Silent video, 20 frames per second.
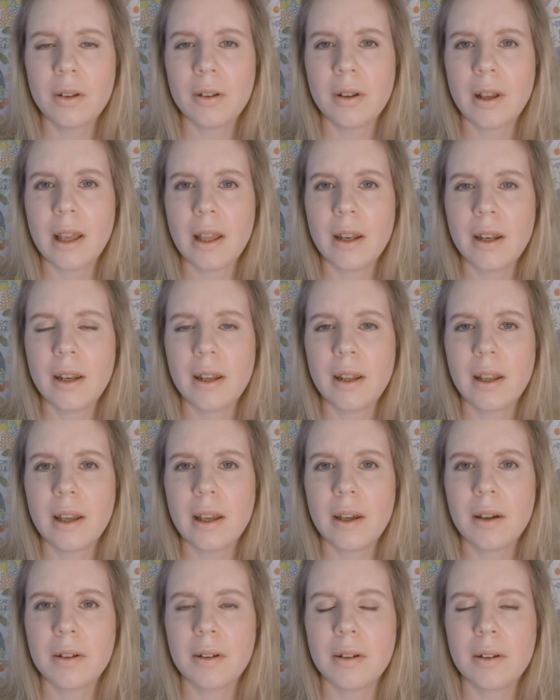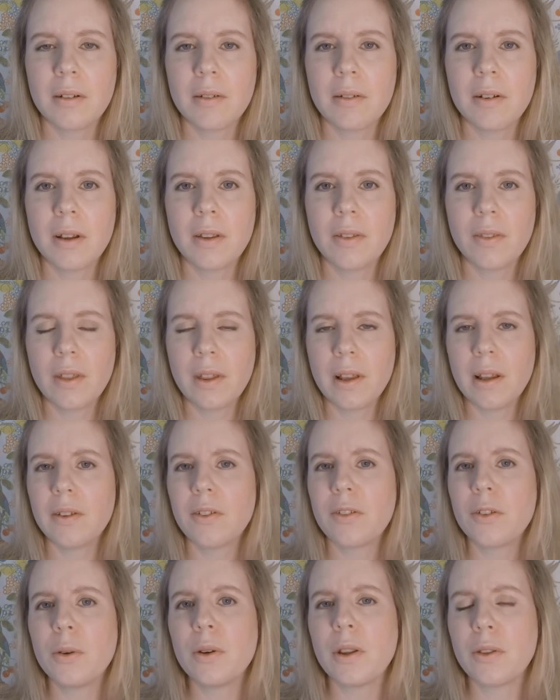And the
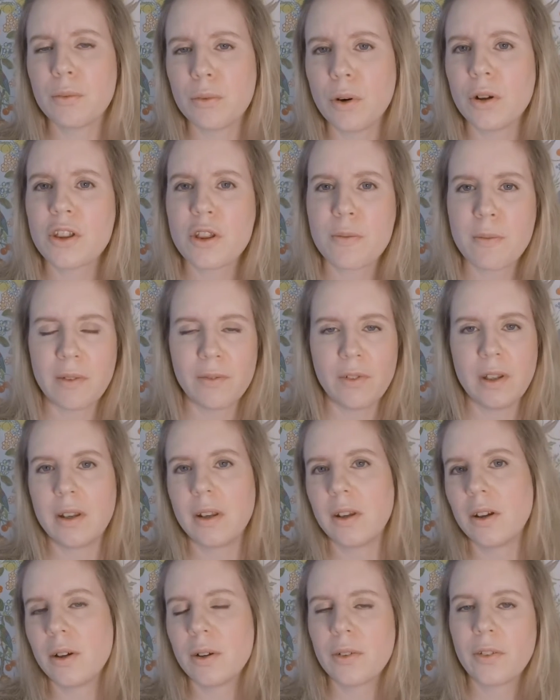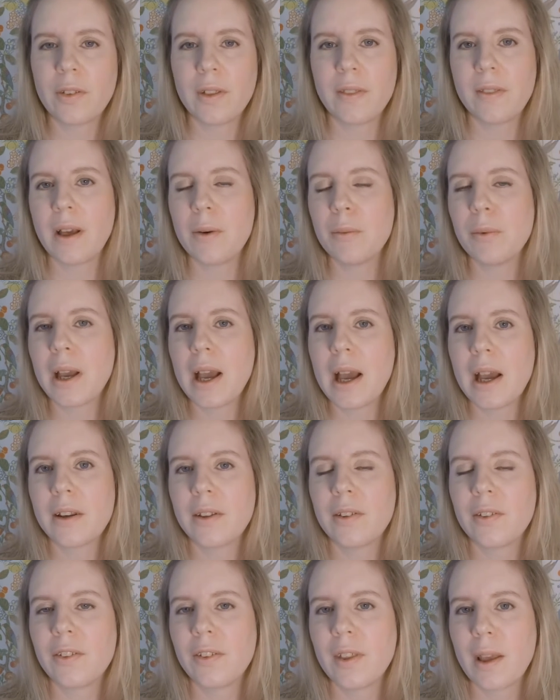students watched my videos, and then we had
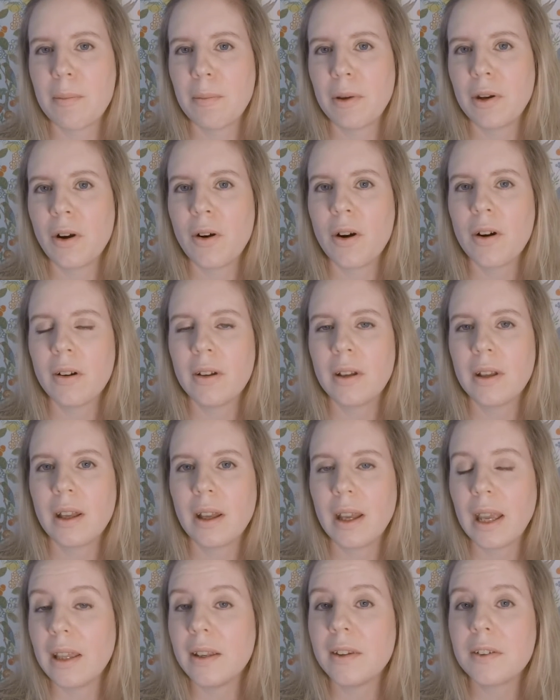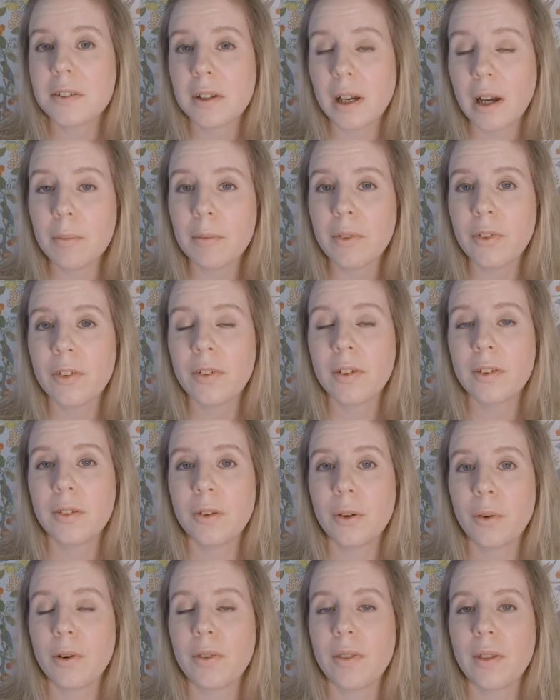a seminar 8 times
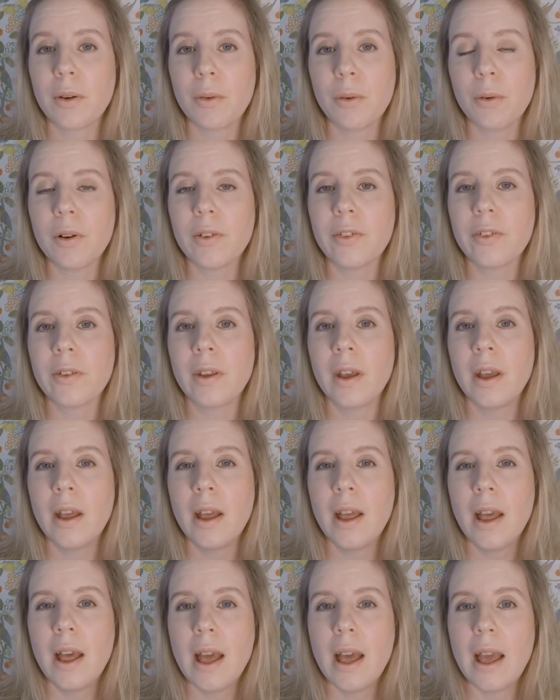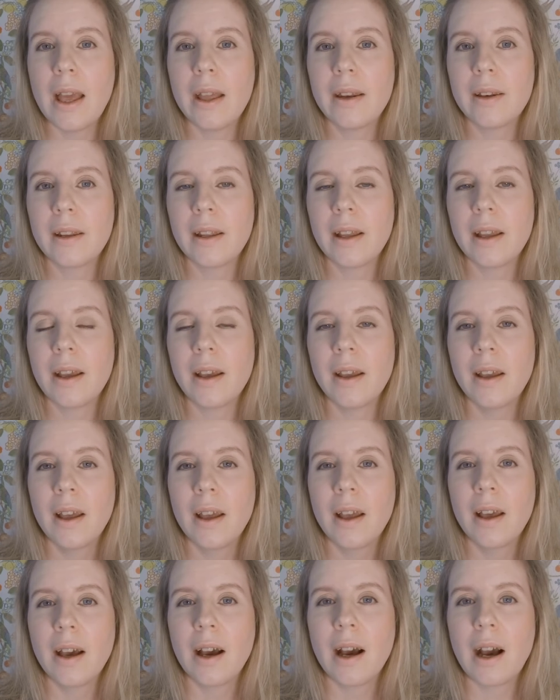during the course. And
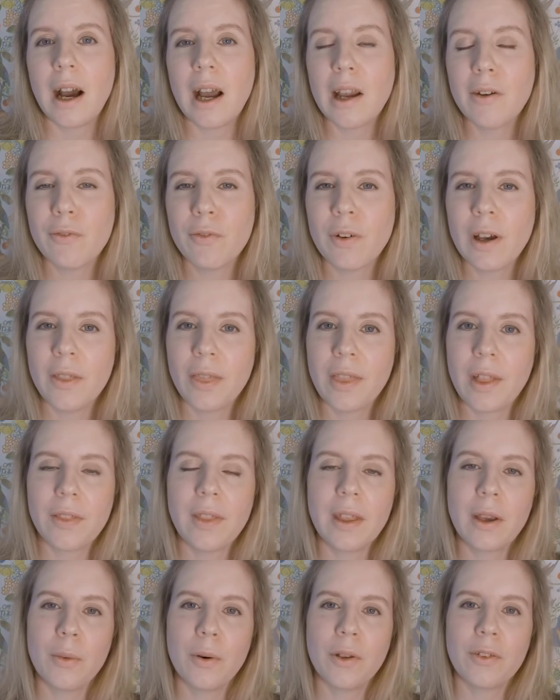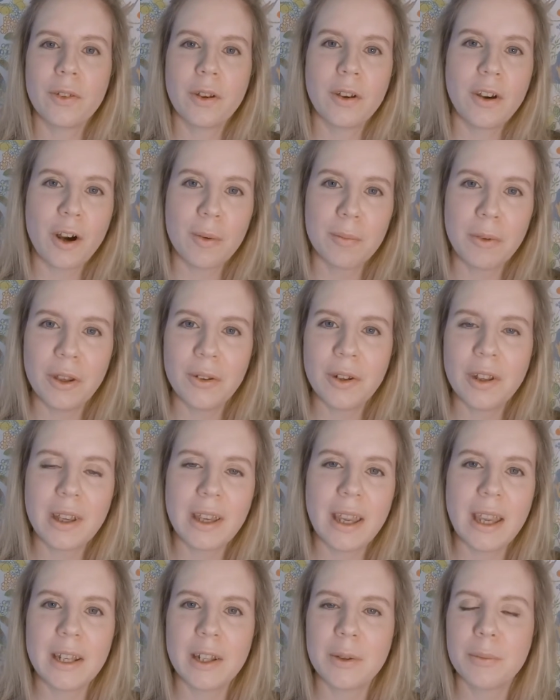I found that they also
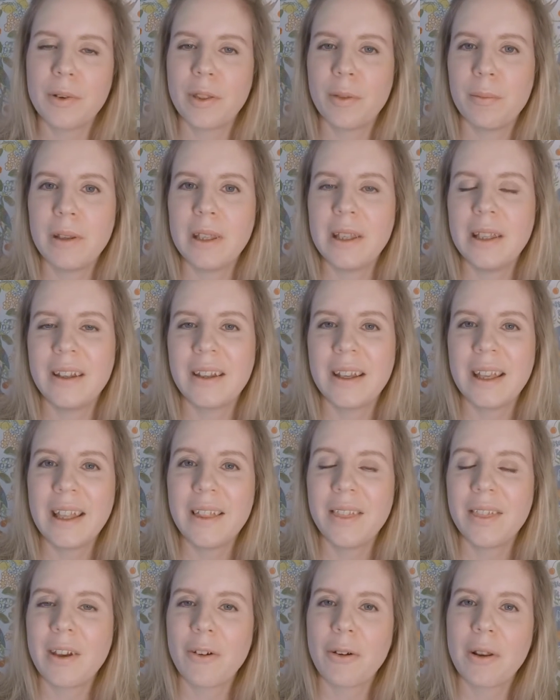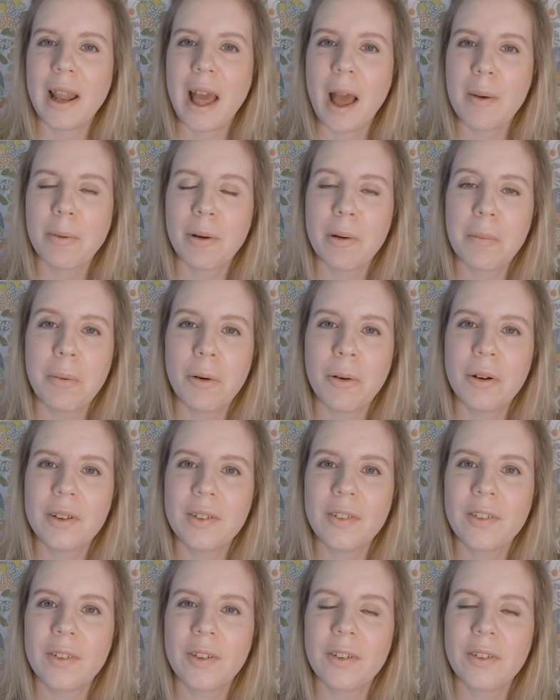communicated with me in their lab
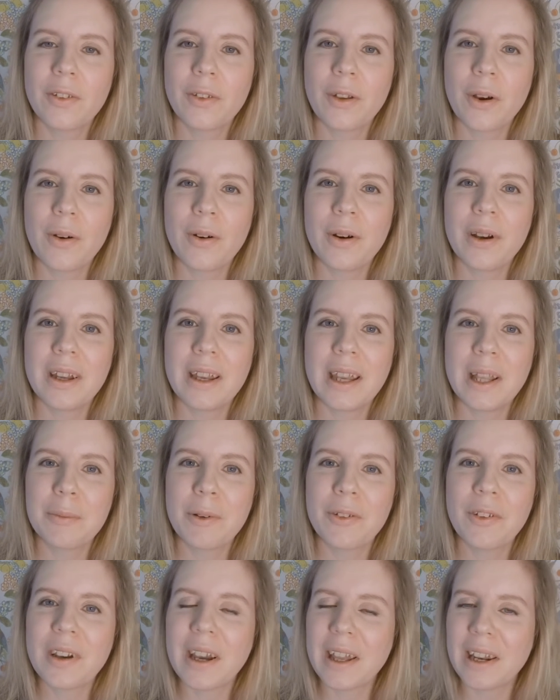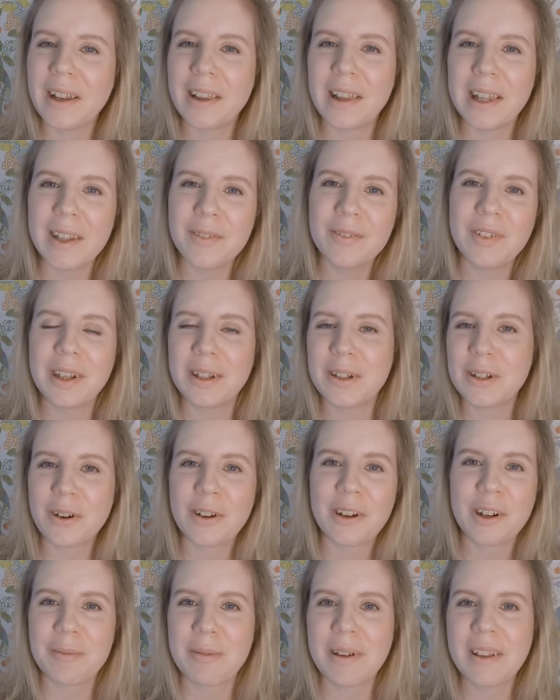reports. So it was a kind of living
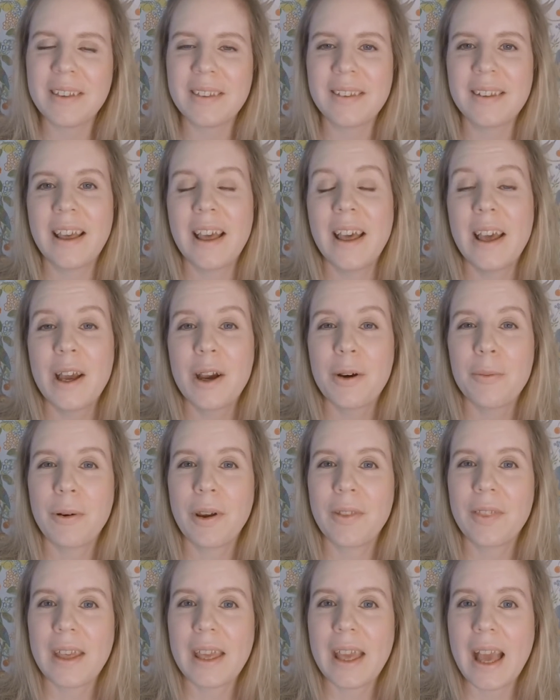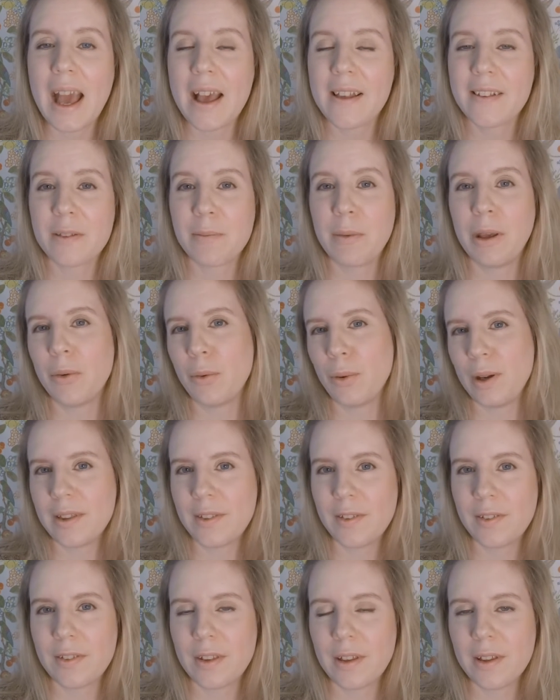document where they asked me
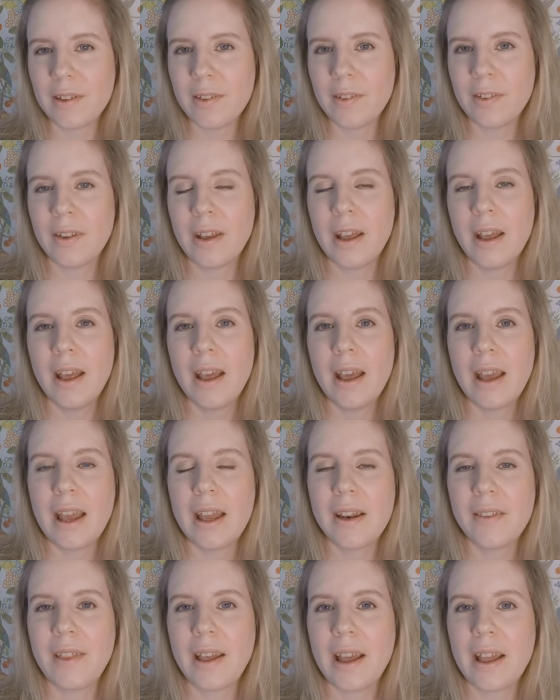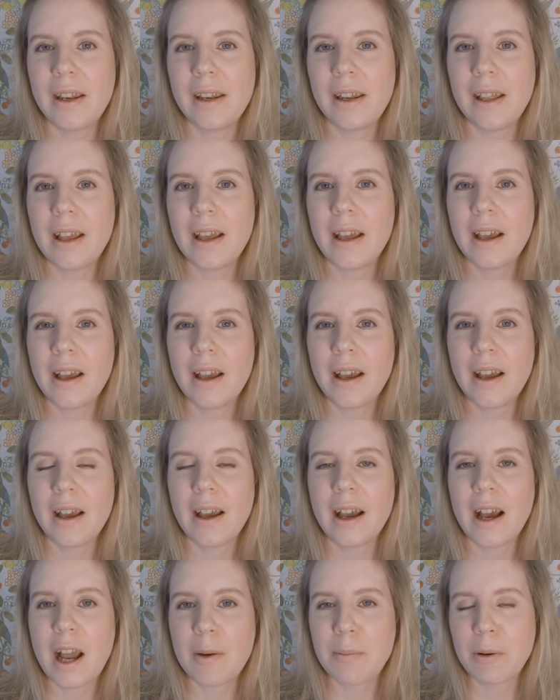questions, and then
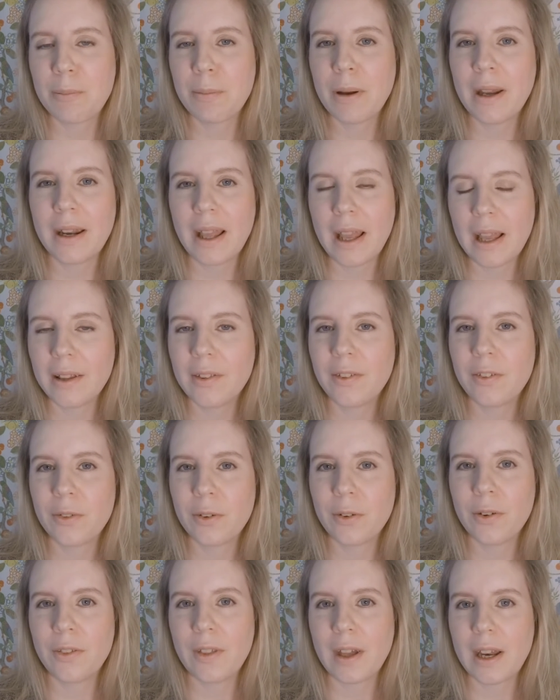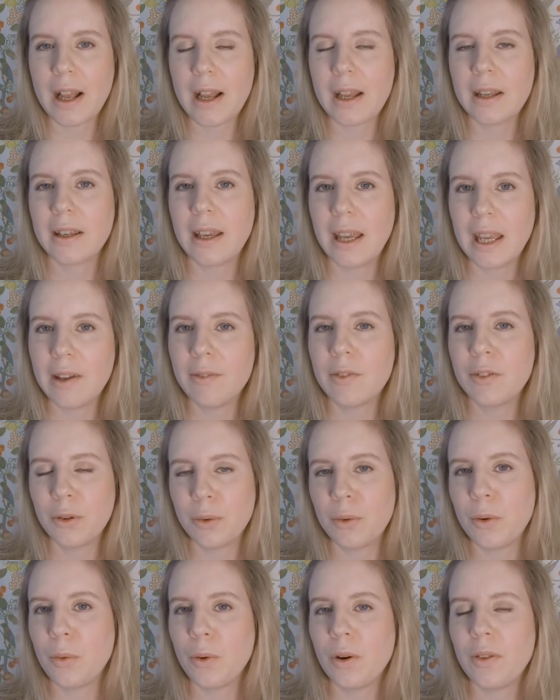I prepared answer that I gave
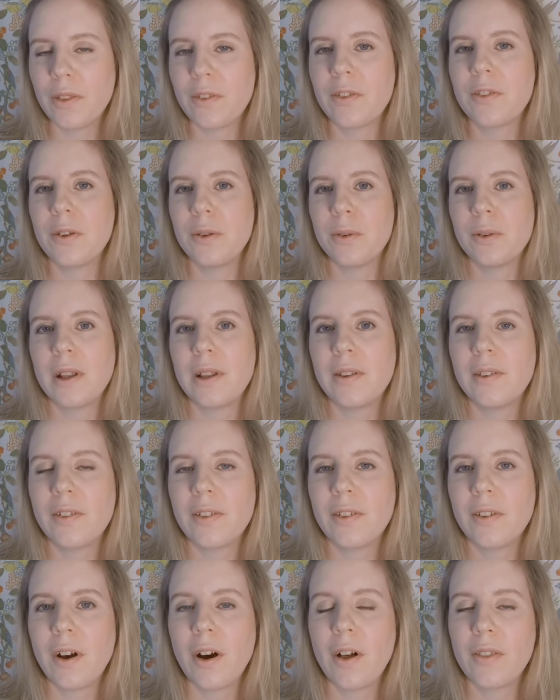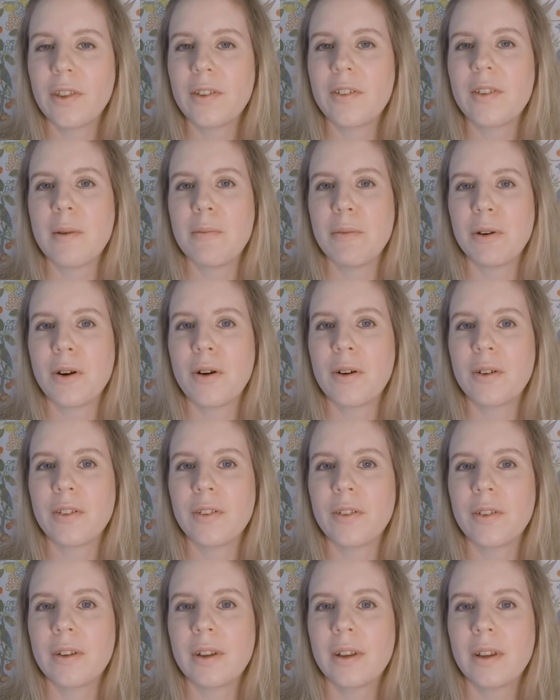to all the students on the
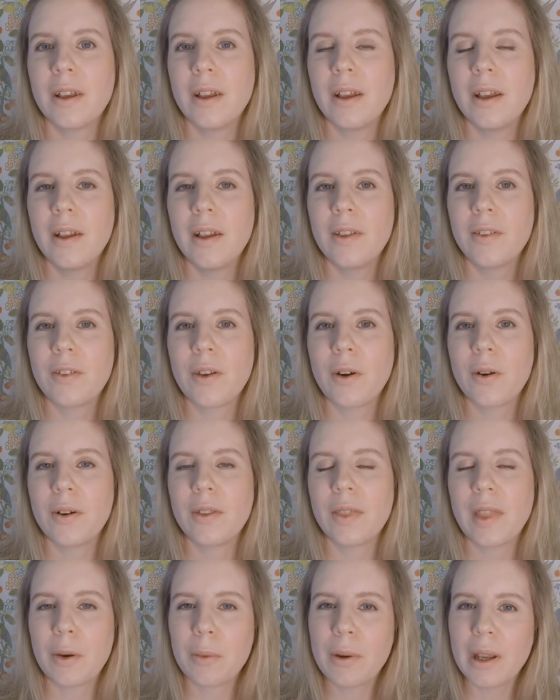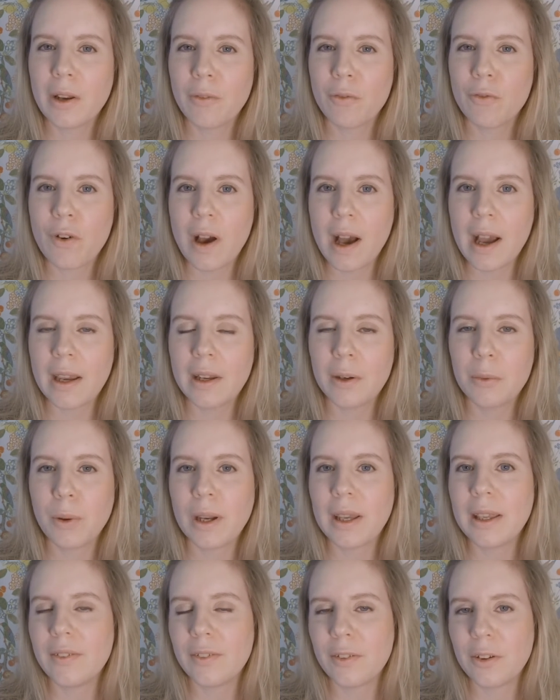seminars. So they really find
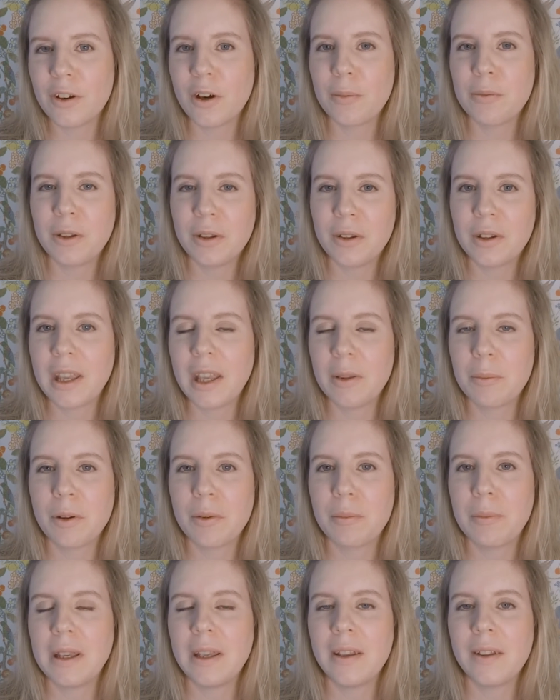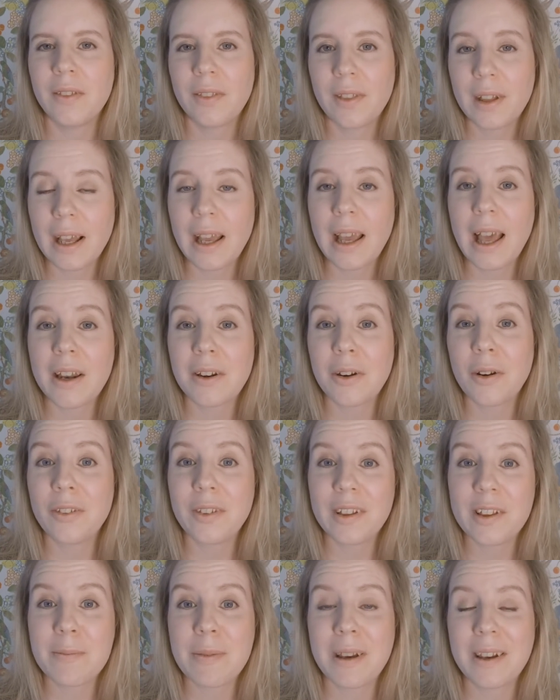ways to communicate with me that I had
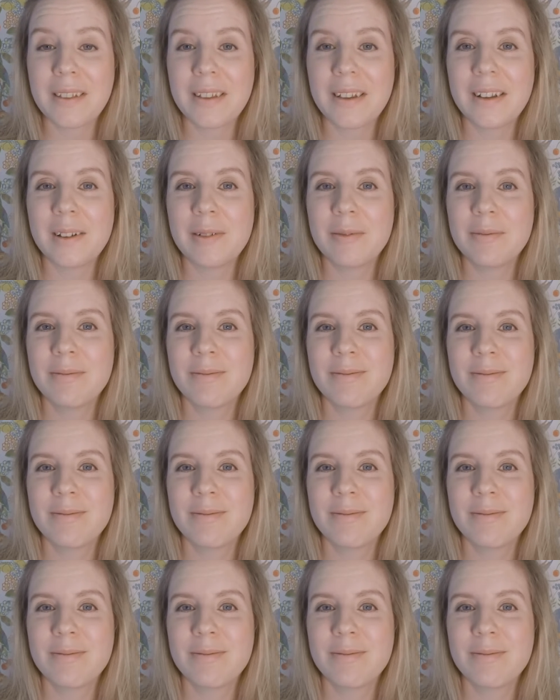not expected.